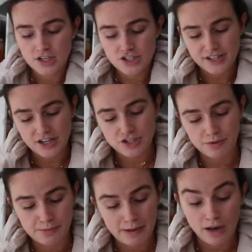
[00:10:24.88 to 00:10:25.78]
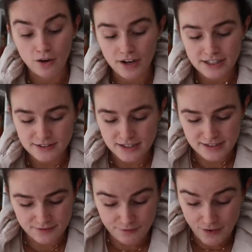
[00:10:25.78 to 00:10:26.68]
She's actually one of my longest
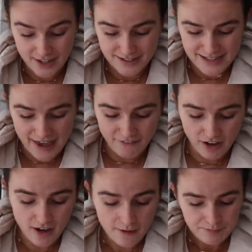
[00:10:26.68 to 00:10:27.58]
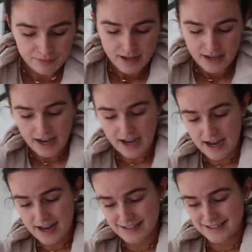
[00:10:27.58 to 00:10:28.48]
friends ever,
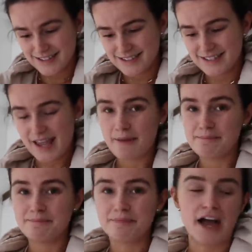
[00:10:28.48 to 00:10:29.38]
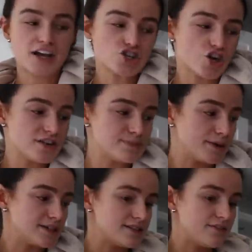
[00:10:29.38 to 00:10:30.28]
and I can show this
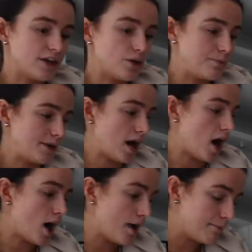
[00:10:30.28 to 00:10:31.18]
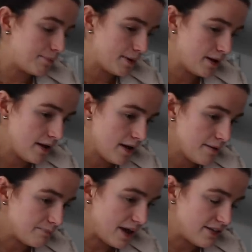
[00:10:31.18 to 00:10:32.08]
because the video will be up
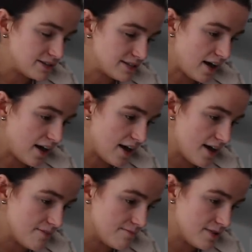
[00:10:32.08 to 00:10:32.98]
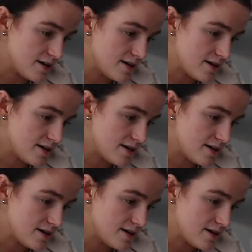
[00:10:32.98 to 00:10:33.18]
by the time,